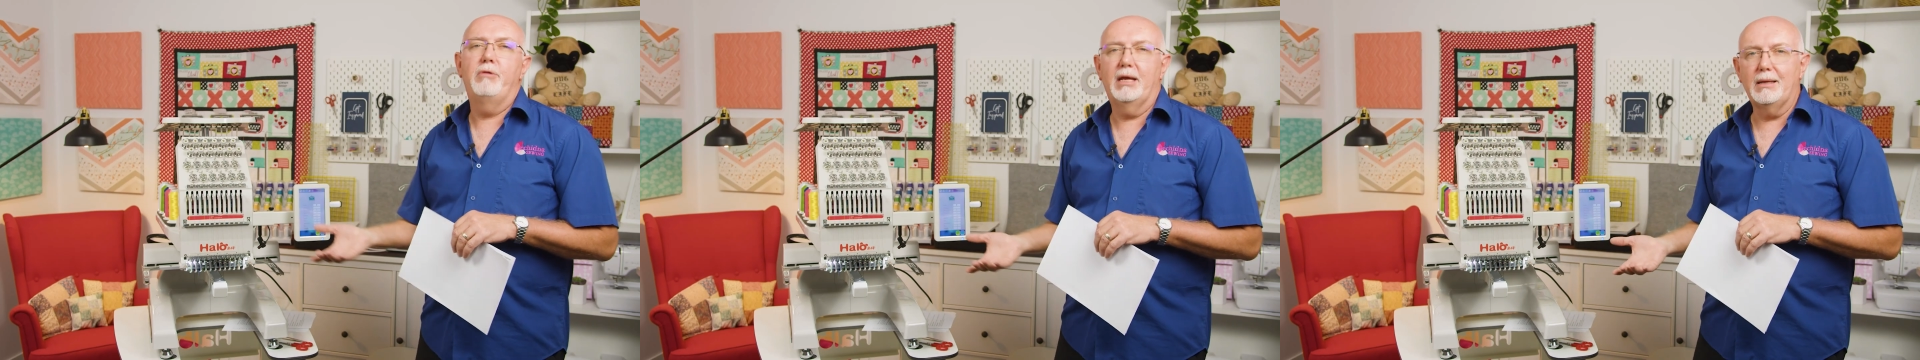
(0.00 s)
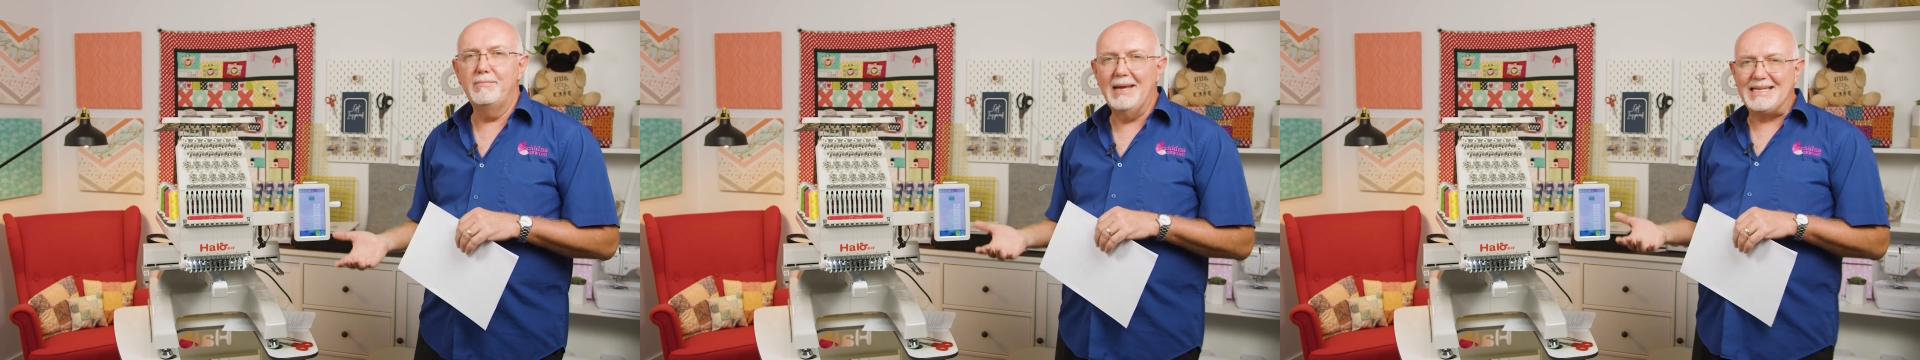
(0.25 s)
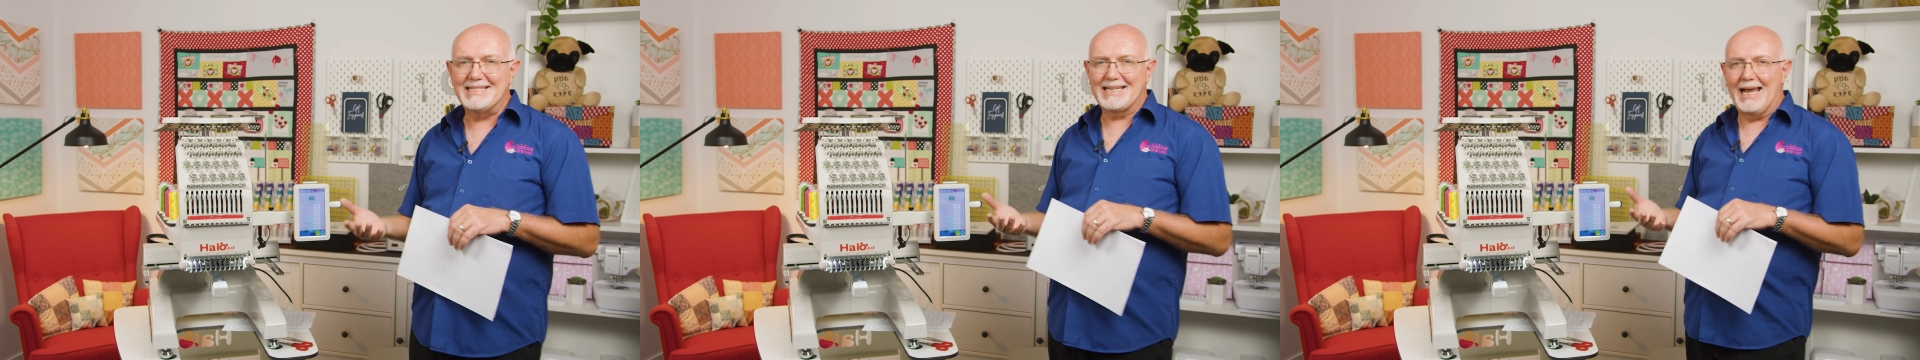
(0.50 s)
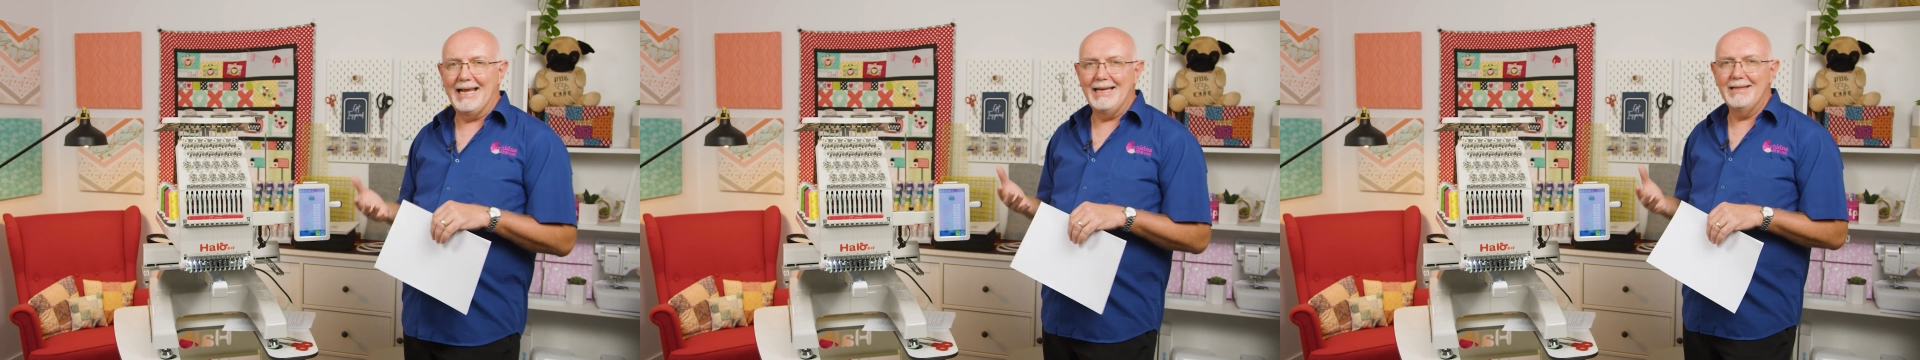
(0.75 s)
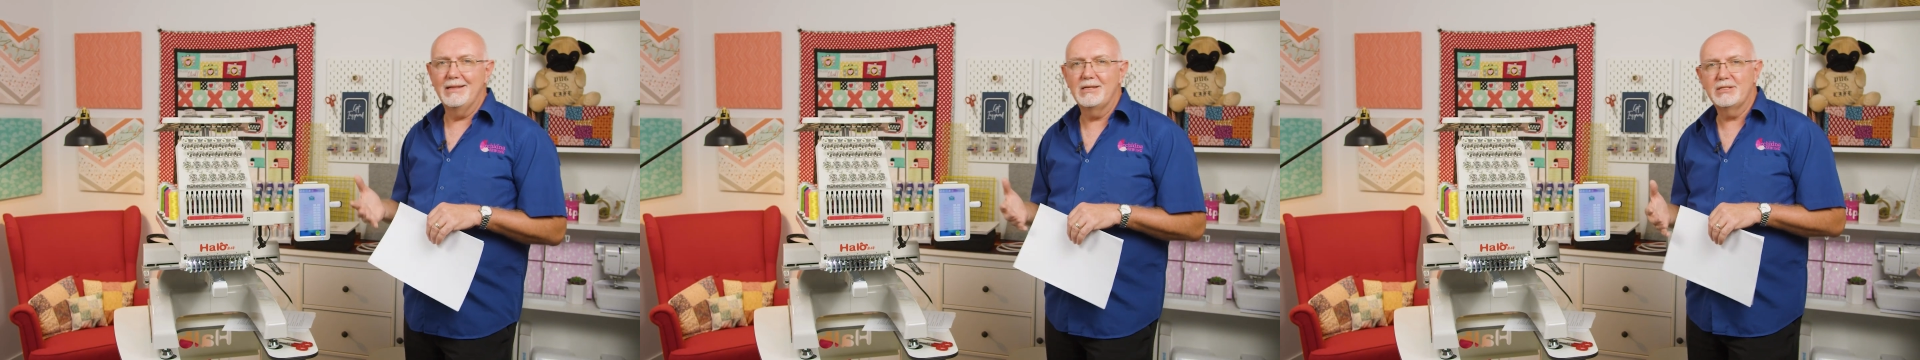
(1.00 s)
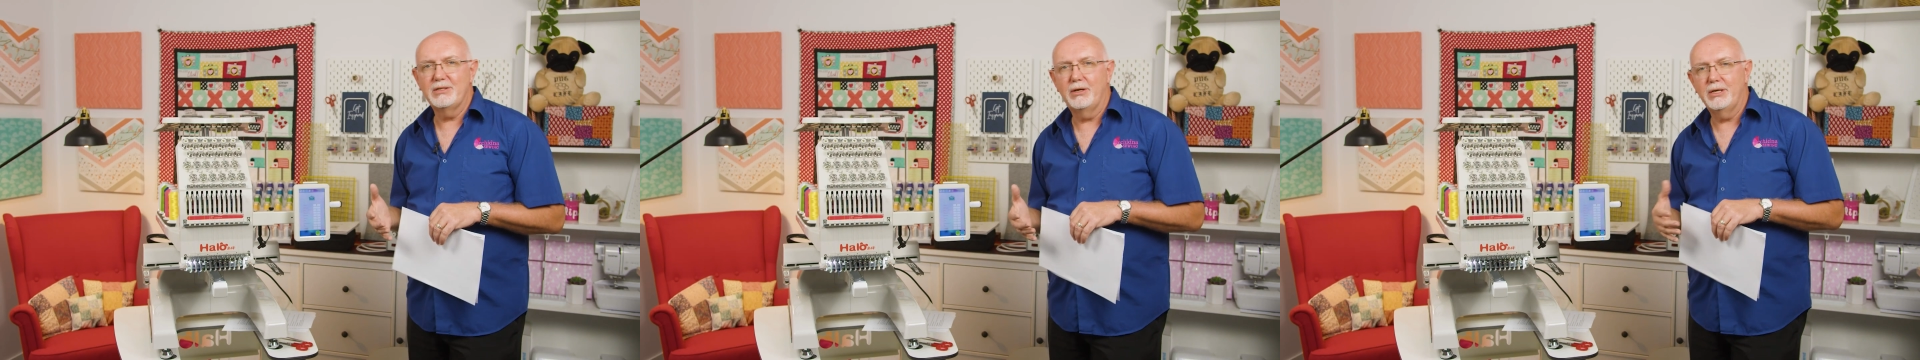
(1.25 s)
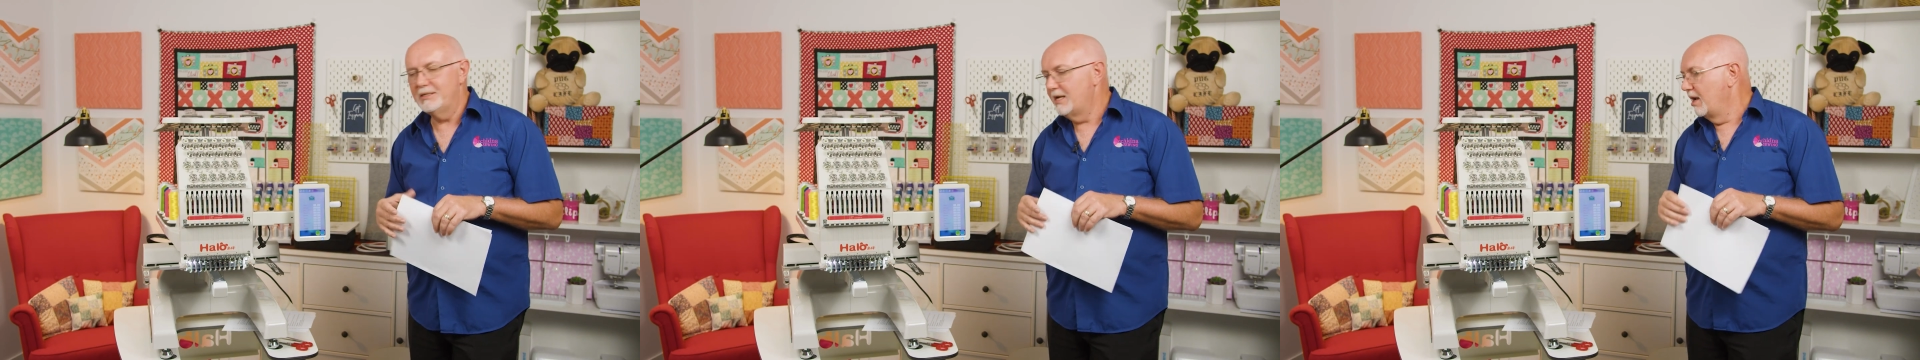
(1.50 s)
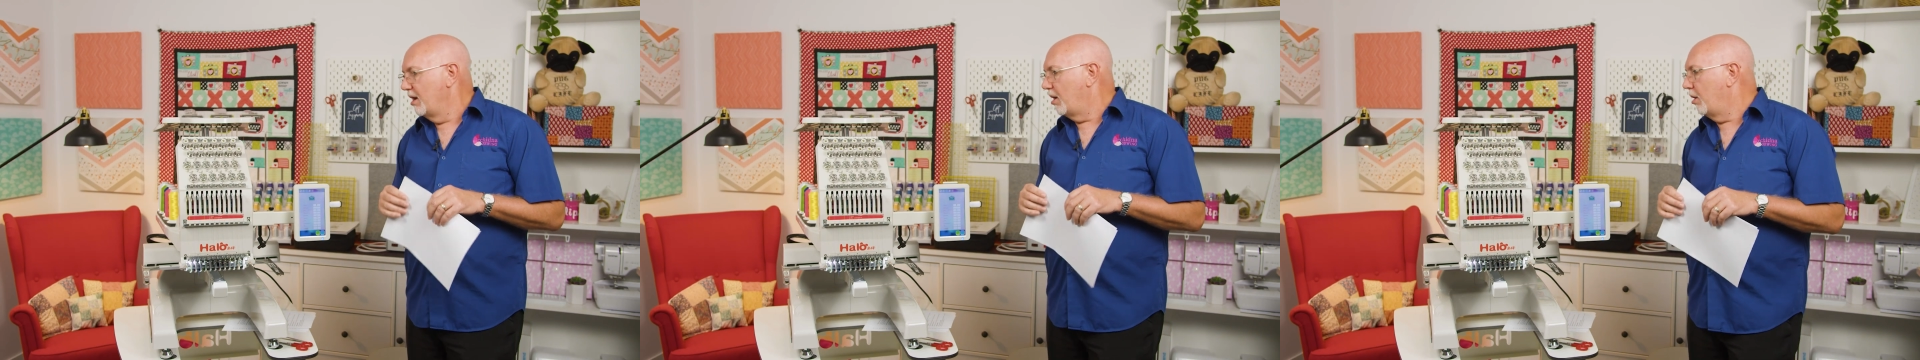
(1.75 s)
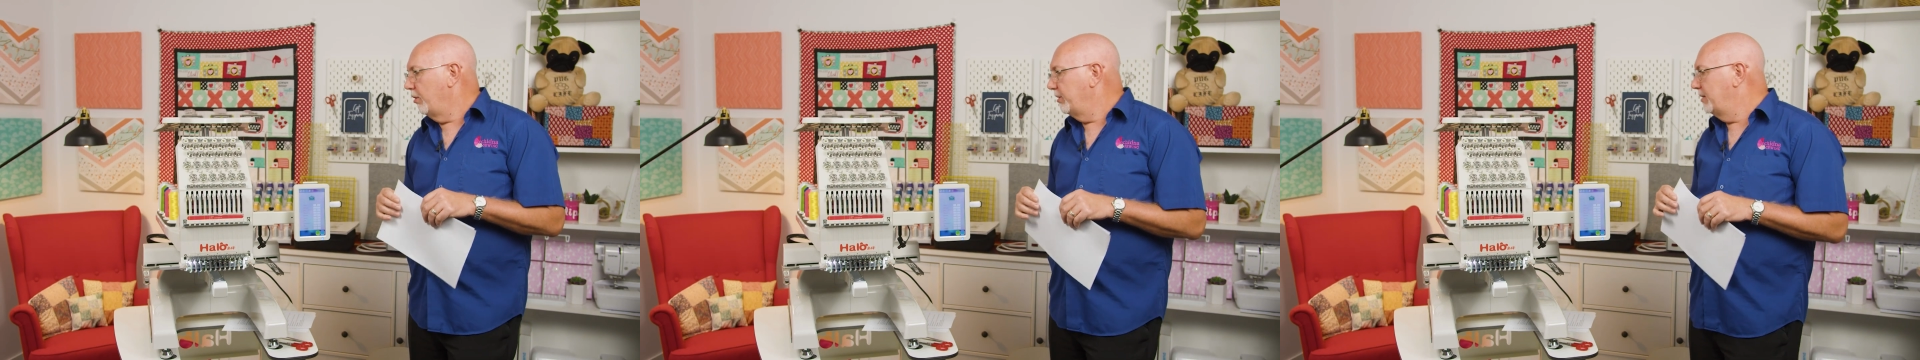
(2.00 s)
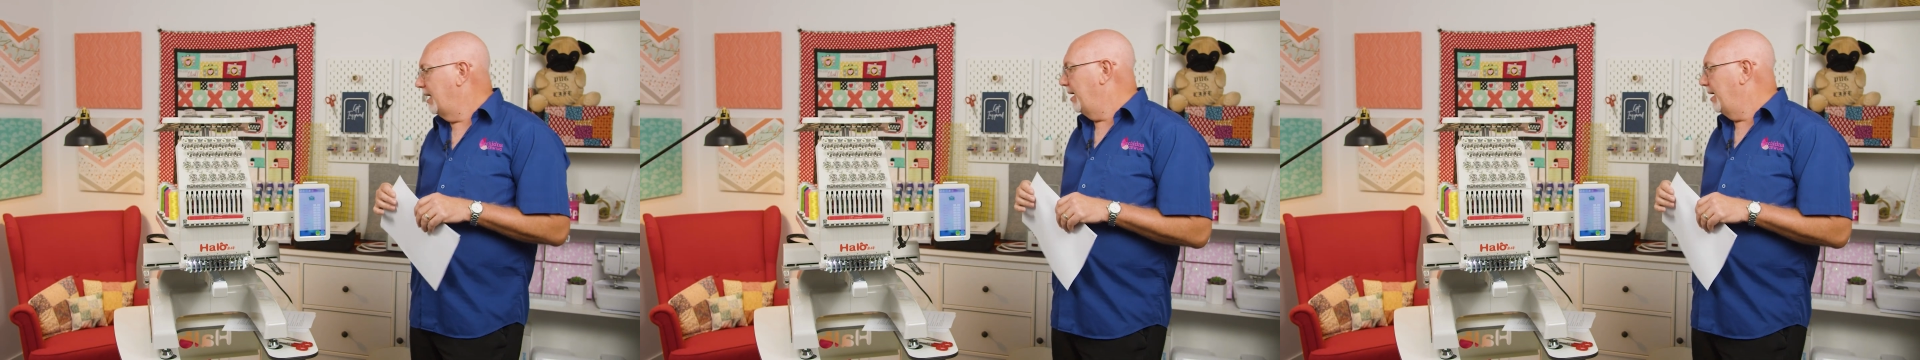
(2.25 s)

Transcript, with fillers: recommend scaling the design on,